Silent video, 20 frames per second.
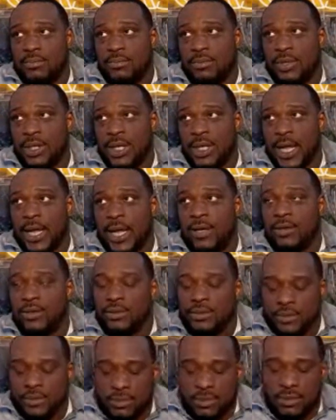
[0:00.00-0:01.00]
like,
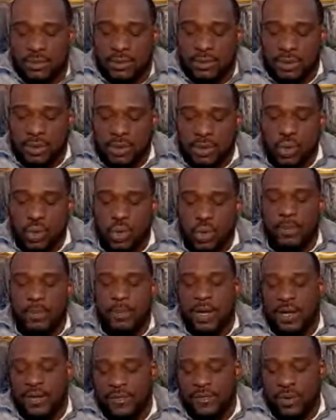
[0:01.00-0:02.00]
who am
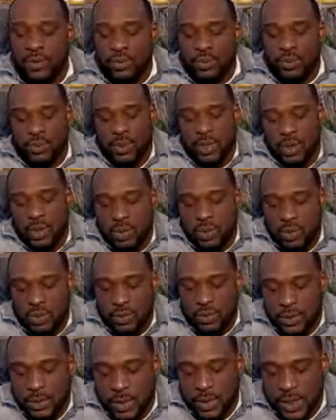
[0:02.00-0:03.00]
I? Who, who
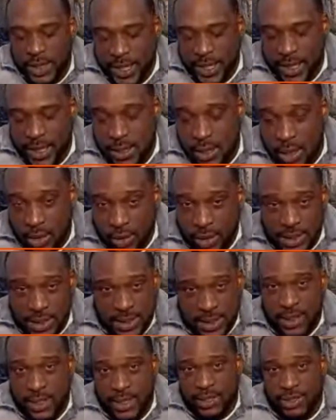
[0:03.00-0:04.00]
niggas only
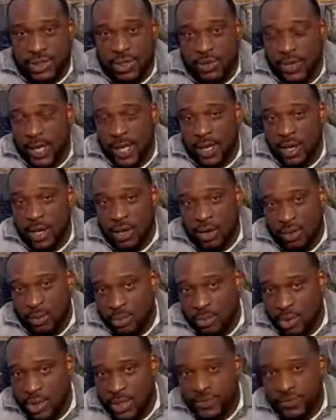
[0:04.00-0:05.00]
snitch on their
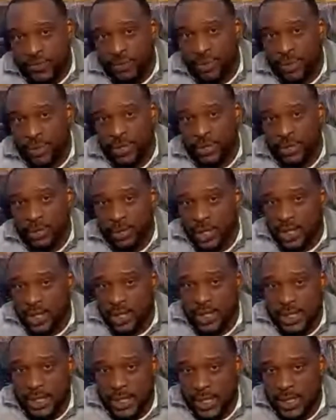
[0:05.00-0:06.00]
homeboys for real? The
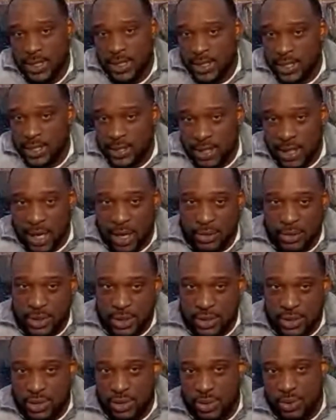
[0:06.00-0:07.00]
niggas that's closest
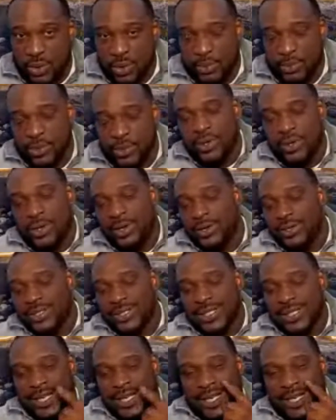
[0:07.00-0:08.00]
to them. You know what I'm
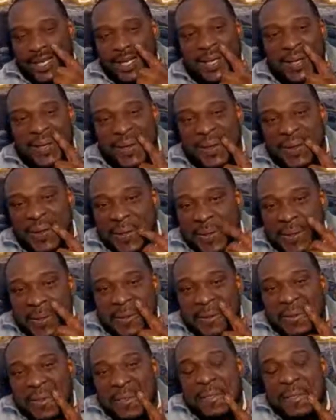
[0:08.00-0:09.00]
saying?
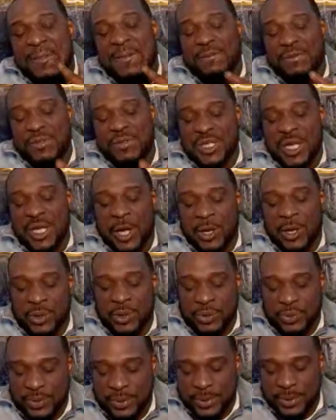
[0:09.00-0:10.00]

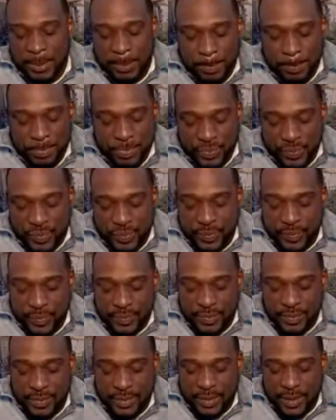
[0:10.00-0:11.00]
So
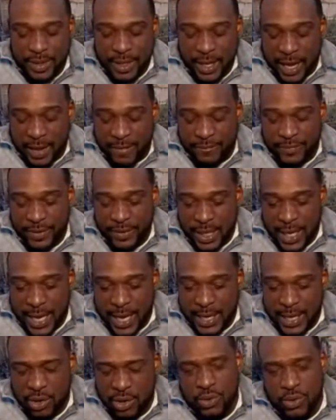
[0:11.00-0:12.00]
I feel
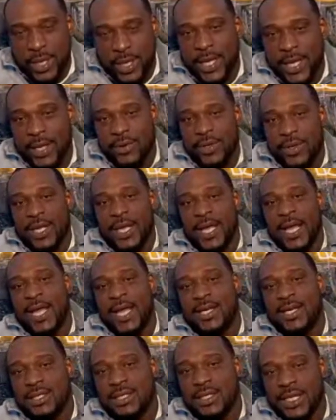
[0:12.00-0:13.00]
like who the hell he had
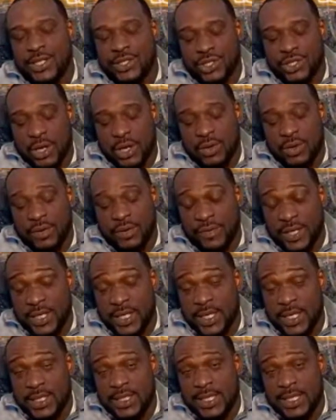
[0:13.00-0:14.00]
to snitch on if he
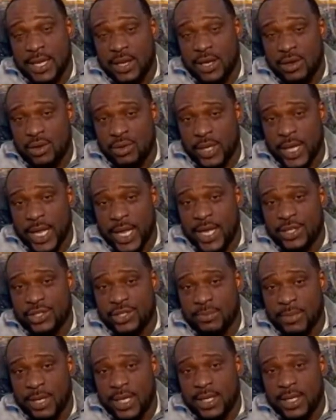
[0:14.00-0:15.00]
didn't tell on Cash
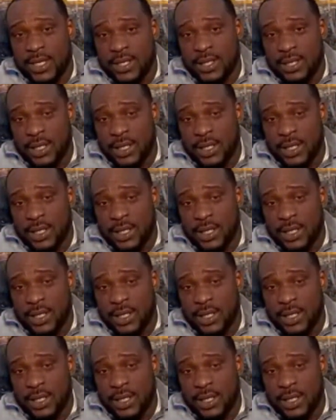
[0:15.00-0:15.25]
Money.